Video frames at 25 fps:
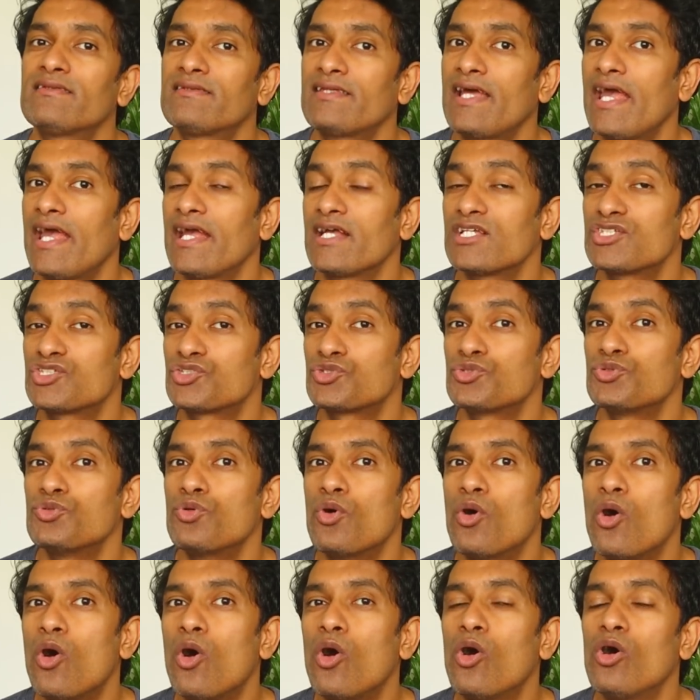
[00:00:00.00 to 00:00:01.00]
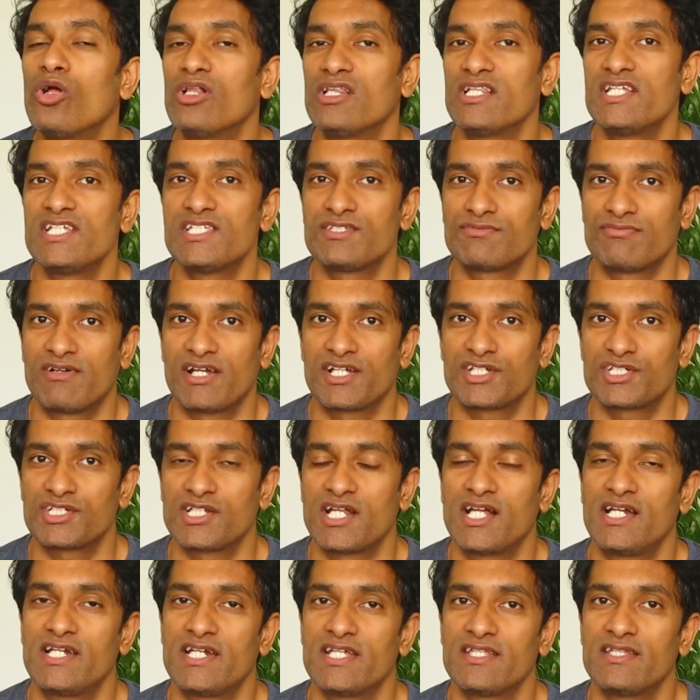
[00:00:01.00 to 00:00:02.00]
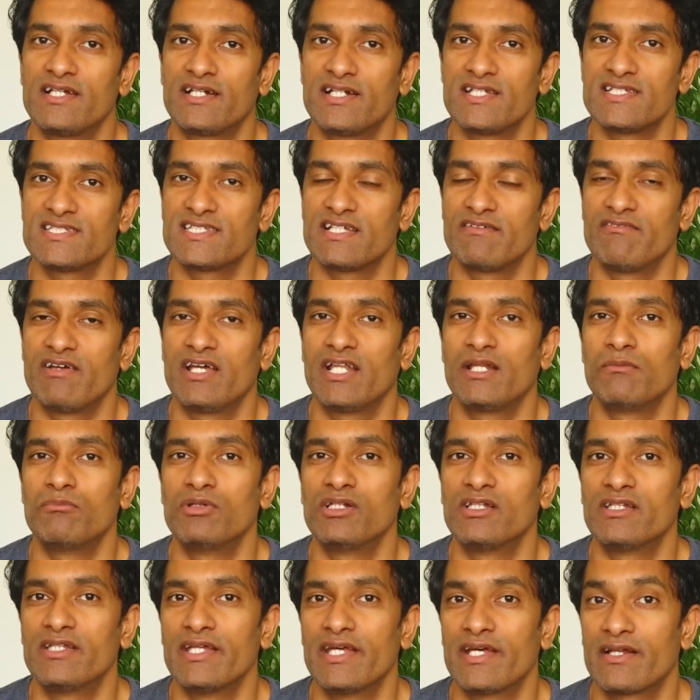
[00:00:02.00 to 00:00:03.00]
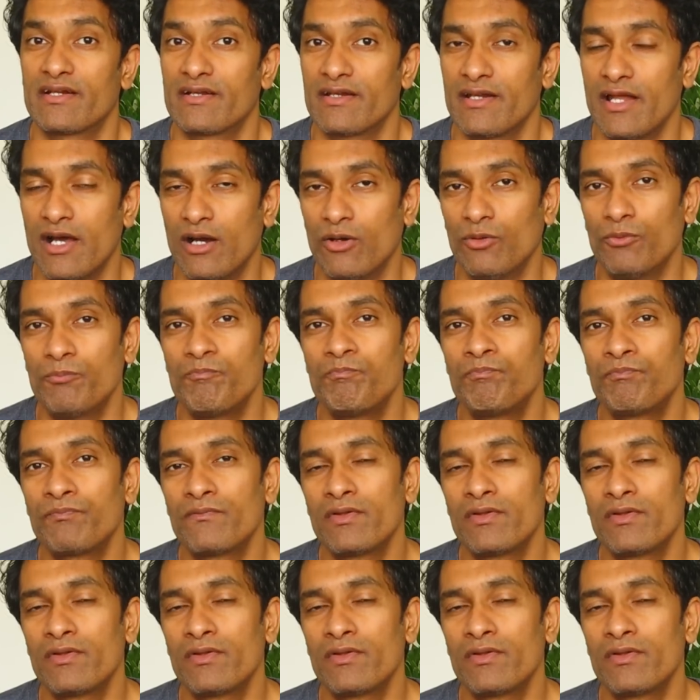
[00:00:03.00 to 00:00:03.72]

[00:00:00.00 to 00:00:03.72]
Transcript: thanks to all these functionality that is available there now.